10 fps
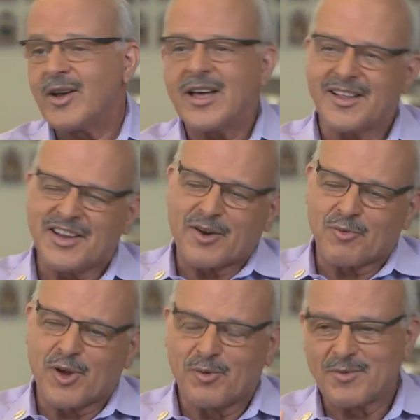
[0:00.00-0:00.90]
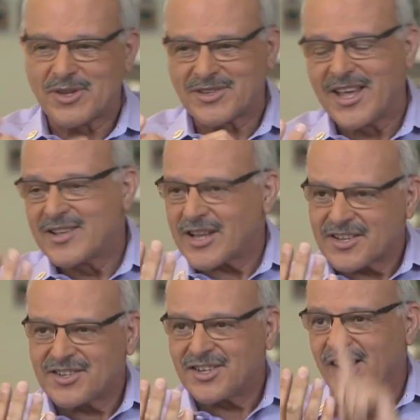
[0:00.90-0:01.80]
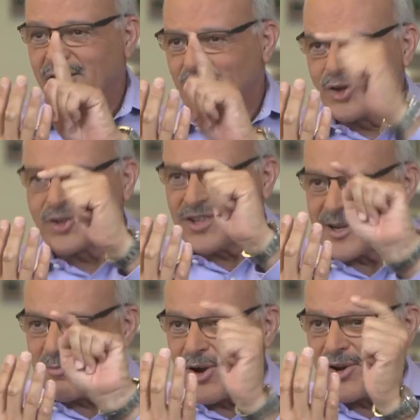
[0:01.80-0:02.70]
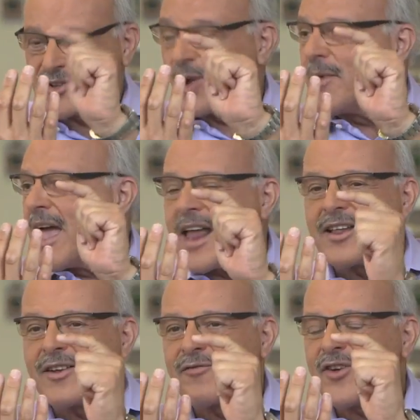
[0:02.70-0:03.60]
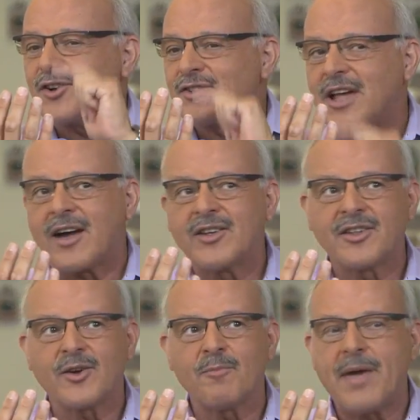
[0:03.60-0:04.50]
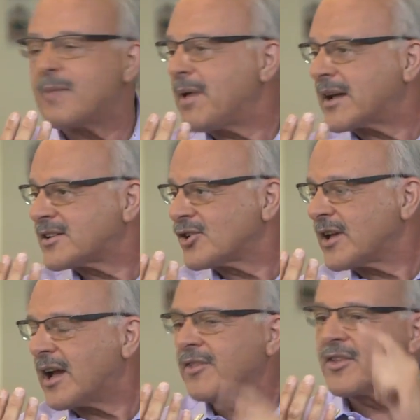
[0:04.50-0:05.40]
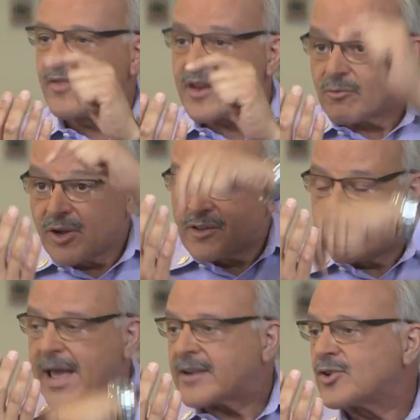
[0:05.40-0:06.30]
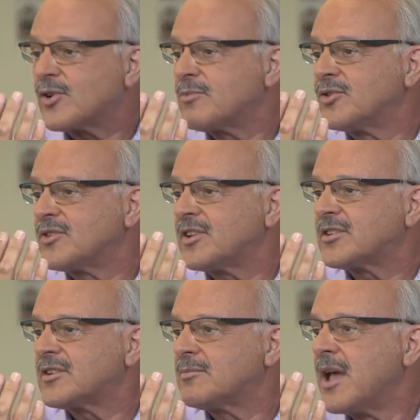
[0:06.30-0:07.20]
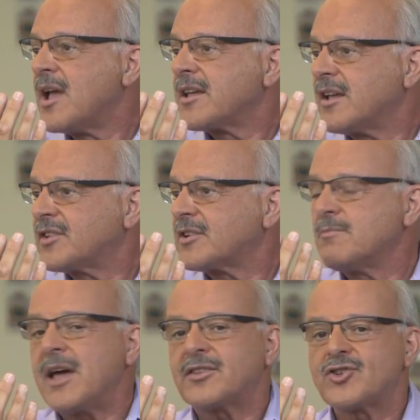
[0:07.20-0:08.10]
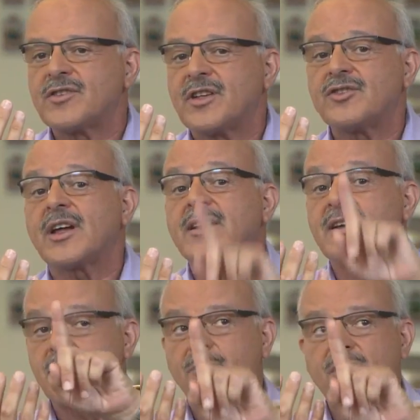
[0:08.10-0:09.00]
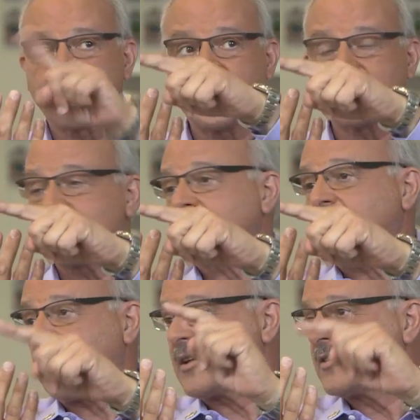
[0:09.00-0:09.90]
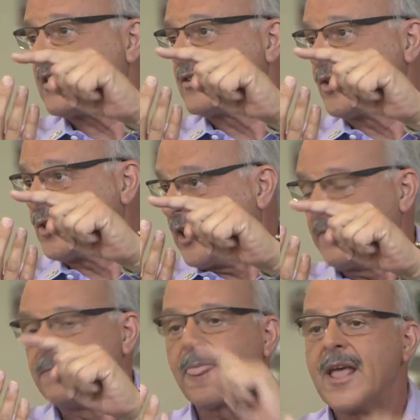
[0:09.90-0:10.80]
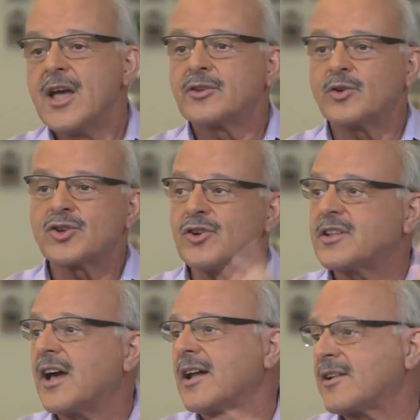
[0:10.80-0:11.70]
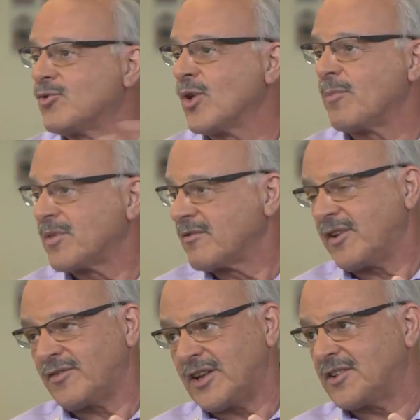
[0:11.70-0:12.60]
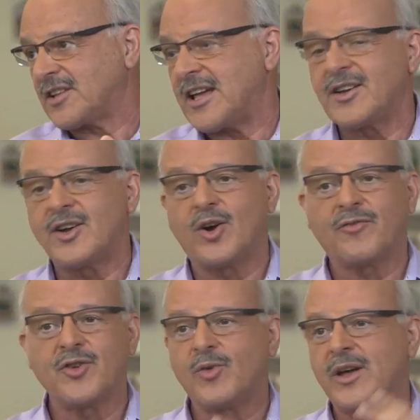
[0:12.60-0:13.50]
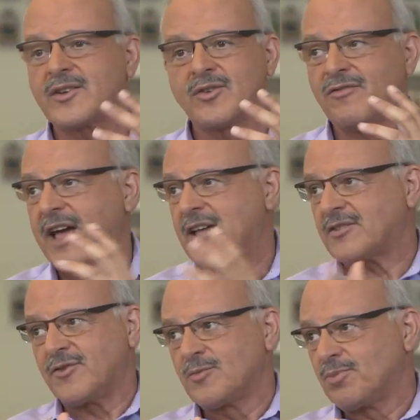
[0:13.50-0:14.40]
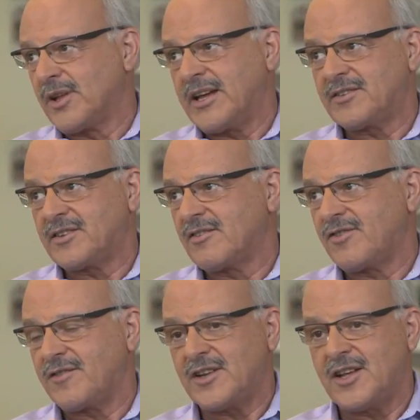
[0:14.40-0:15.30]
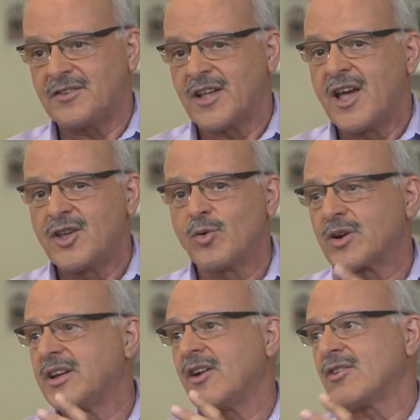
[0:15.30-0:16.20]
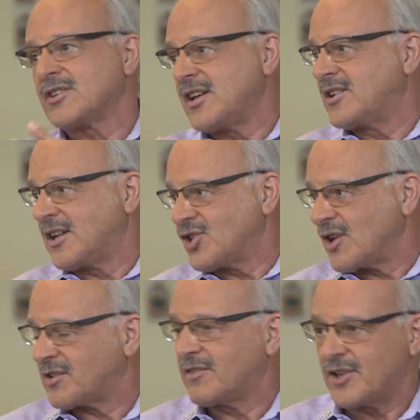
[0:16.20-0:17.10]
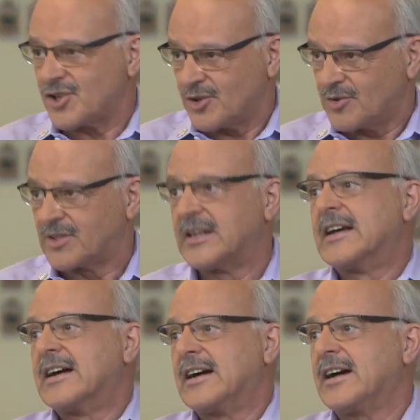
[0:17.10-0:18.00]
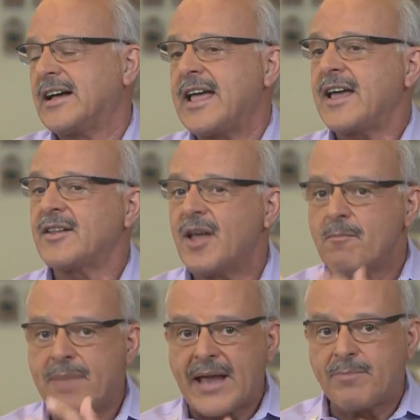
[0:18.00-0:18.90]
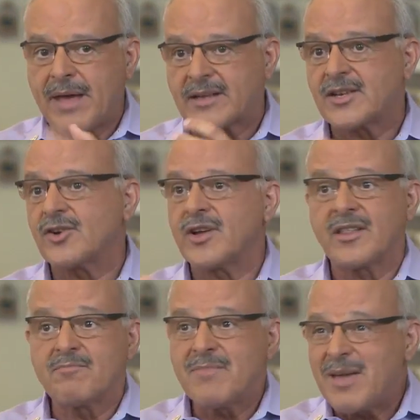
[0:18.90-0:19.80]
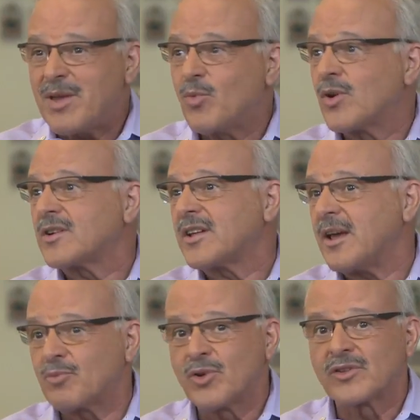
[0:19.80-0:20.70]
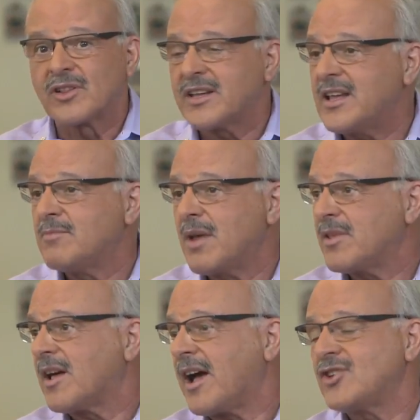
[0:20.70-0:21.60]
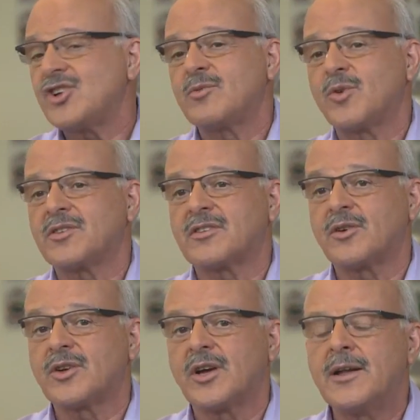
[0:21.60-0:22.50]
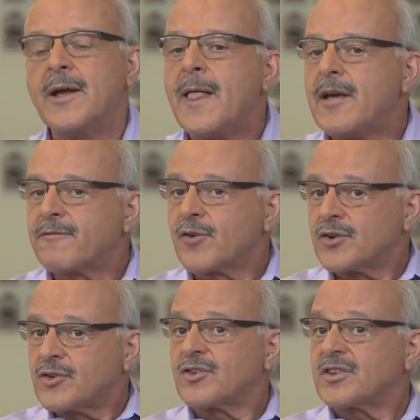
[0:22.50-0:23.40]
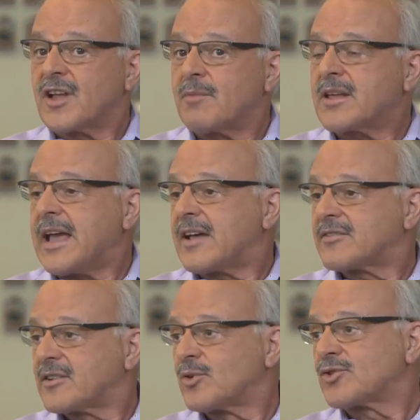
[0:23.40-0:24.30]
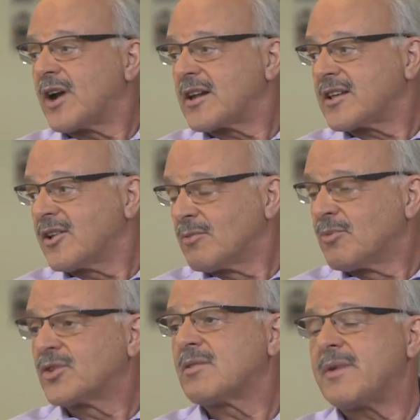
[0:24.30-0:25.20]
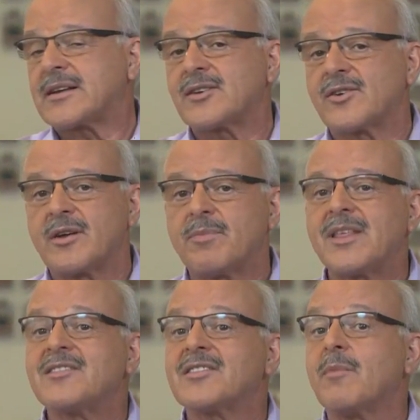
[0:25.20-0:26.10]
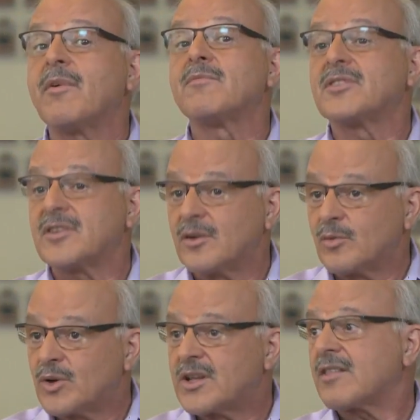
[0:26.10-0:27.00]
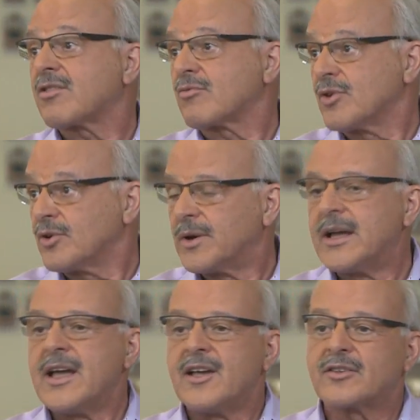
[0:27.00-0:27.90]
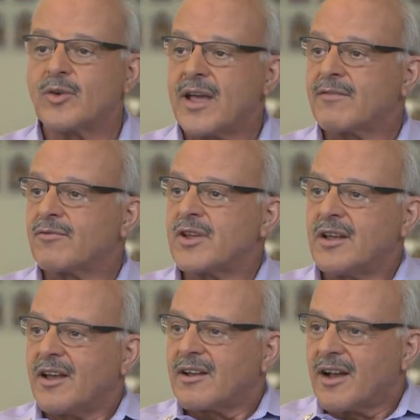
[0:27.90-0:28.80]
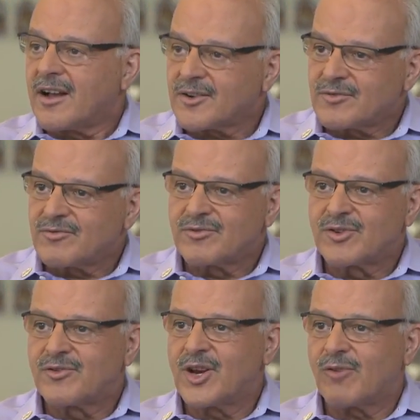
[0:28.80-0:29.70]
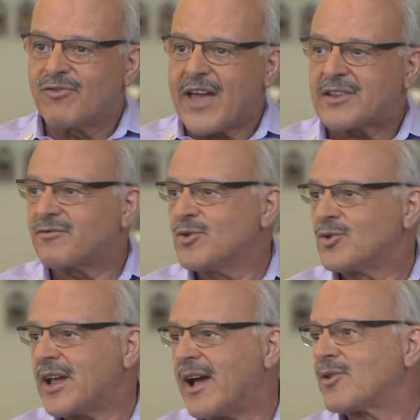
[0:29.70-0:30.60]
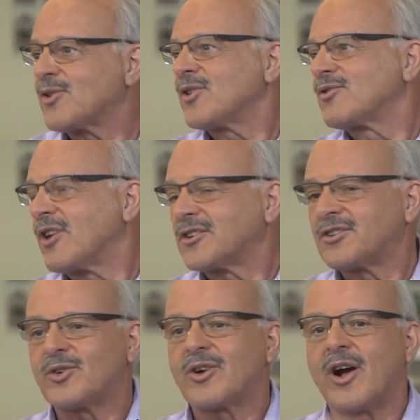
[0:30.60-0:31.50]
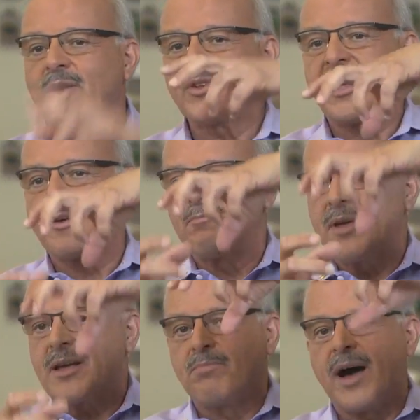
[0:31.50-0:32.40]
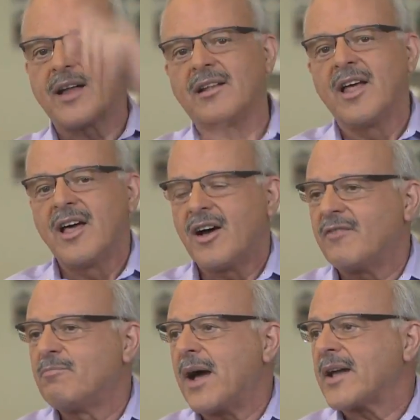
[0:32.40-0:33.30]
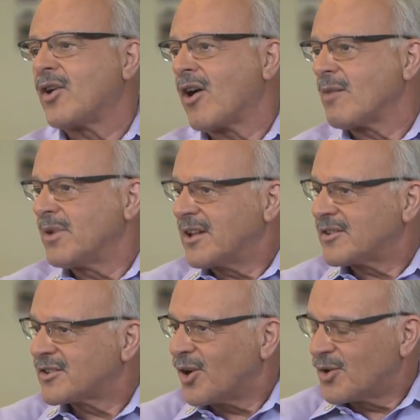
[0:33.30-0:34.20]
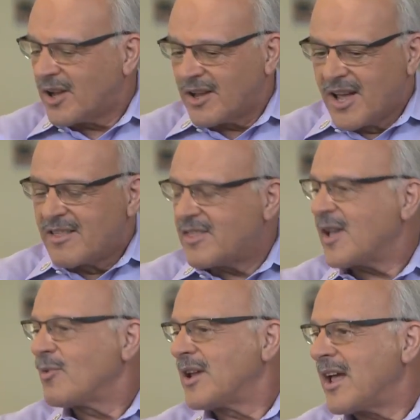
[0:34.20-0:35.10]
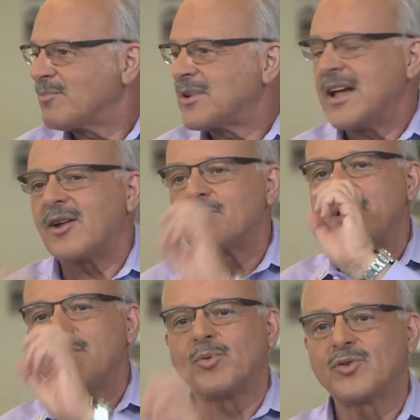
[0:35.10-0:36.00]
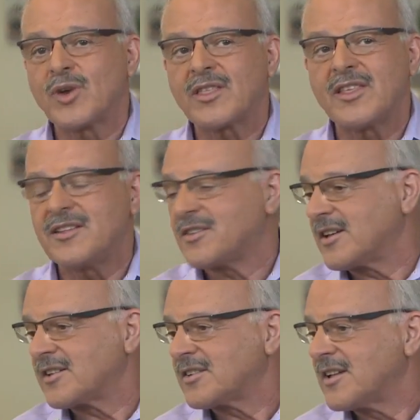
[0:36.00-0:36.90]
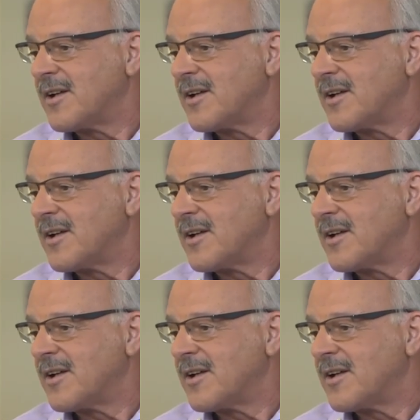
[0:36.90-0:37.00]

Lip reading: Yeah, not a real one. It's like a cell that looks like a periscope, and it figures out, is there a bad bacteria out there? Then it runs back to your immune system, gives it a message and says, you got to come up here and get this guy because he's no good. So it turns out I grew up in the 50s, and you know, if you went to a fast food place in the 50s, you were guaranteed digestive issues. And bad bacteria that maybe weren't kept real clean, maybe the hygiene wasn't so good. First, your stomach acid will try to kill most of the bacteria, but then some of them still would get through. So every fast food counter in a drugstore always had a big bottle of bicarbonate soda that they would empty out, and people would drink these things.